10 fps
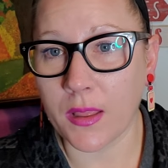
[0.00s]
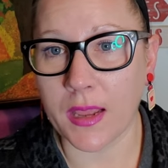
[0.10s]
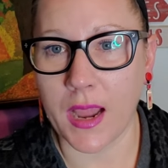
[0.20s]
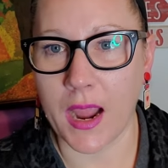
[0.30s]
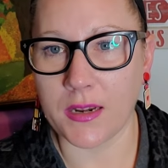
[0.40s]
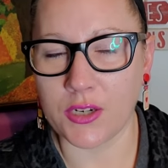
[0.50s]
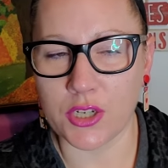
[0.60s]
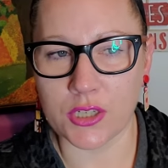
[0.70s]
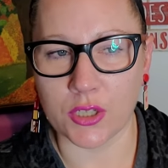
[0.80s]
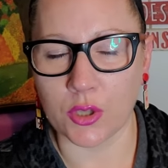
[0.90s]
and kind of
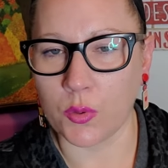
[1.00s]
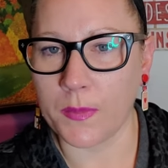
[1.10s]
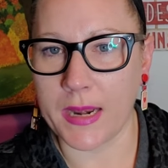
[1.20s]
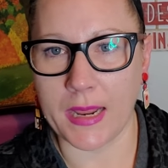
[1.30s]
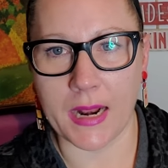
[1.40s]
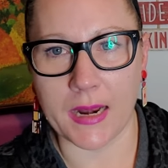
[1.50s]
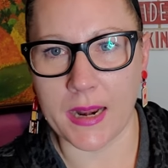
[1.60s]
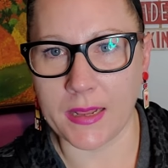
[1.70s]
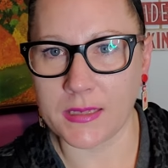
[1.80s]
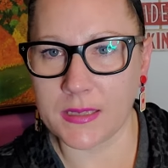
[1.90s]
just illuminate a
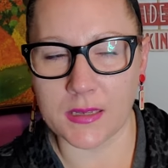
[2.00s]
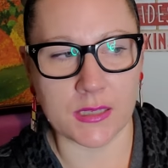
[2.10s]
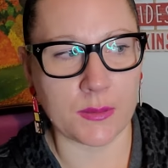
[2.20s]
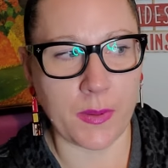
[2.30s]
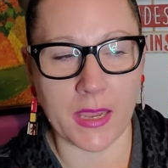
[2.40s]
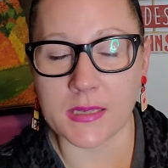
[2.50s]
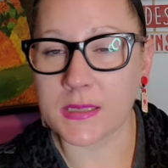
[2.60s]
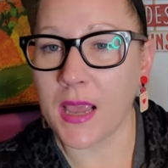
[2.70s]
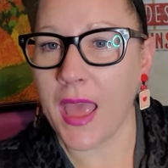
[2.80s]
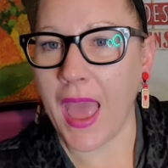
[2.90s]
nice
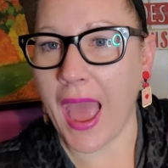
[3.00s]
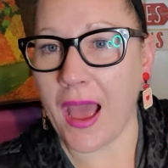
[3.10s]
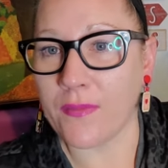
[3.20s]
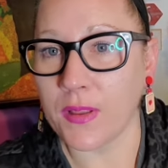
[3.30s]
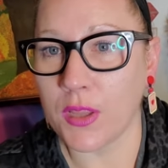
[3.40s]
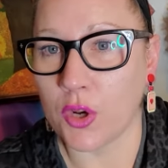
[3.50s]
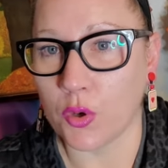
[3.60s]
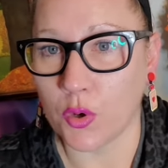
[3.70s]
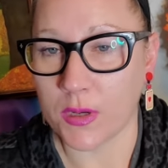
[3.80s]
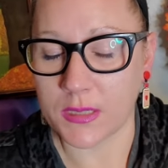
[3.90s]
space. Have a little
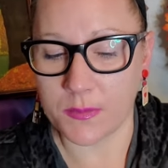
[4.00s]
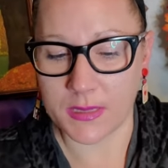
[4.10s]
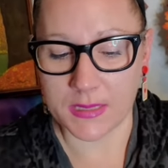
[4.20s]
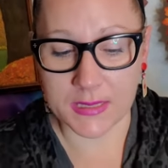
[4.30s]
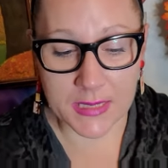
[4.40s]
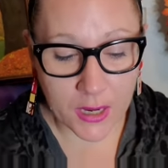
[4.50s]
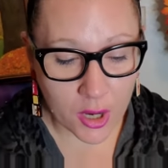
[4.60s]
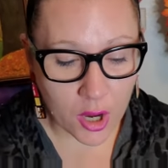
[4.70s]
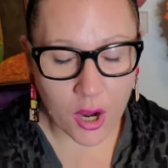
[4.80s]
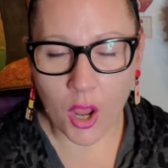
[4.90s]
Christmas
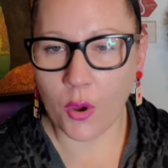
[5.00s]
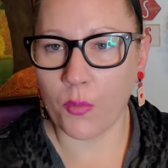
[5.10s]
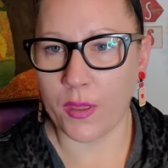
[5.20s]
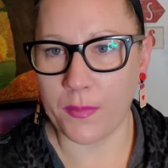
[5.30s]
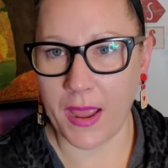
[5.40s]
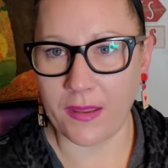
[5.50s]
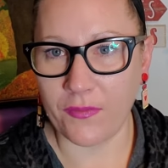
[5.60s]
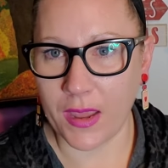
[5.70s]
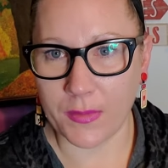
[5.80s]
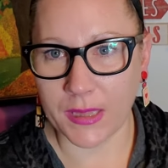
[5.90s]
dinner with my
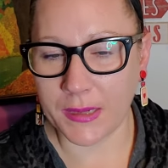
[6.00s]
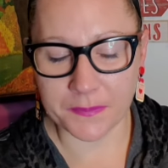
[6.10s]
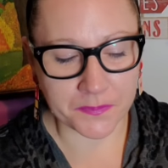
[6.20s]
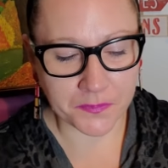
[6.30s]
family.